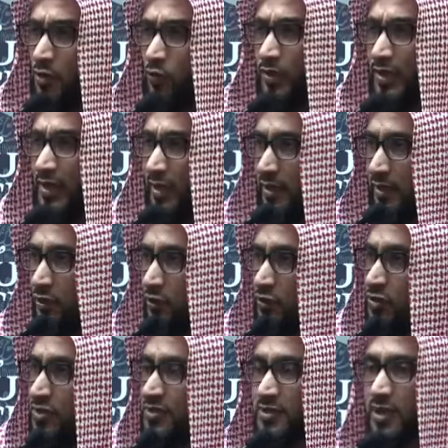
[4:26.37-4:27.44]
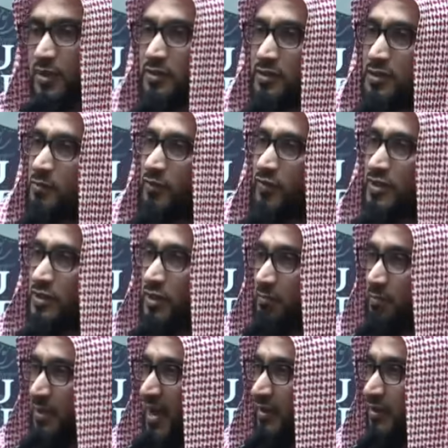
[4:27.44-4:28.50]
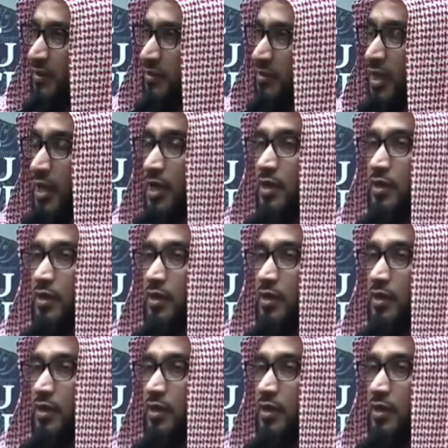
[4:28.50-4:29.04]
when he used to send some of his companions